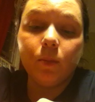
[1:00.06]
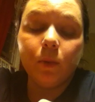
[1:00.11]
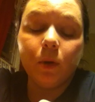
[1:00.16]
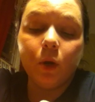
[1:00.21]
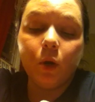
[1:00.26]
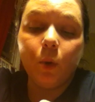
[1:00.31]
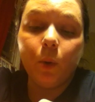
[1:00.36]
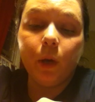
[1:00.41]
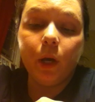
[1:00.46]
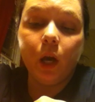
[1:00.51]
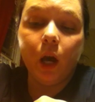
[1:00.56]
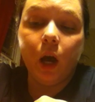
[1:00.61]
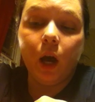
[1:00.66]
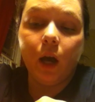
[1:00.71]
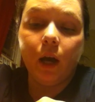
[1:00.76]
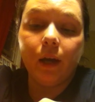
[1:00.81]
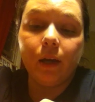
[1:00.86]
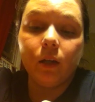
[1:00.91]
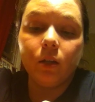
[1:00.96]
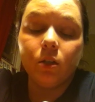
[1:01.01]
been going
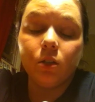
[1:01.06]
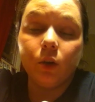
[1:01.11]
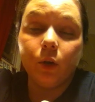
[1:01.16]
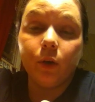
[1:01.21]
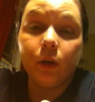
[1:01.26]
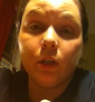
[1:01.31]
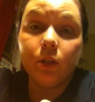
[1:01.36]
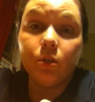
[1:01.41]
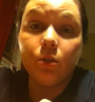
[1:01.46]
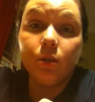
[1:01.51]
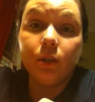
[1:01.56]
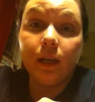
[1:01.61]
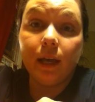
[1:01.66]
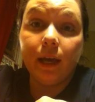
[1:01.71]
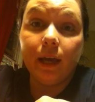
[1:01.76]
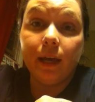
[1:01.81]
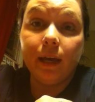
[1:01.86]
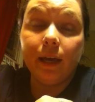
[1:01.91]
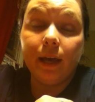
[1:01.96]
on starting today.